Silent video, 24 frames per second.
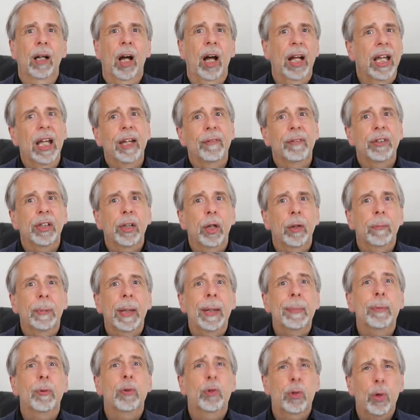I hear the young
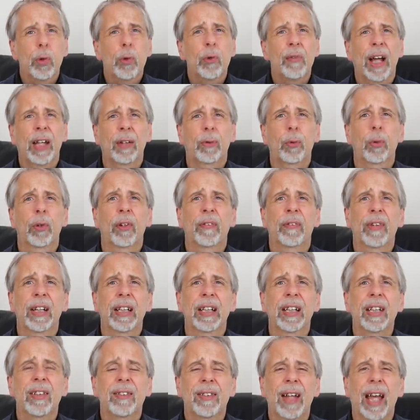people do that sort of
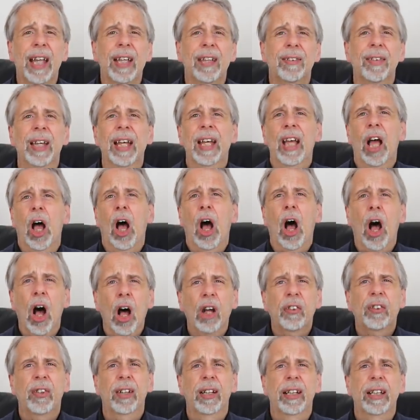thing these days.
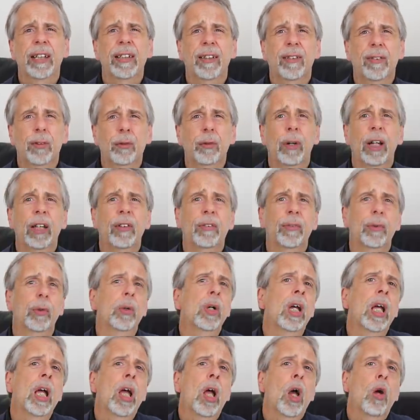Utterly
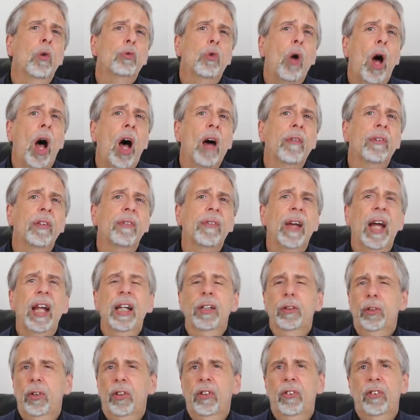disgraceful, rather
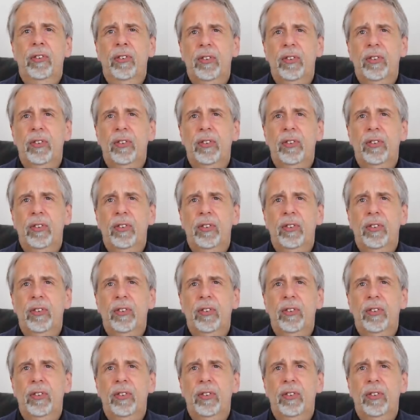than just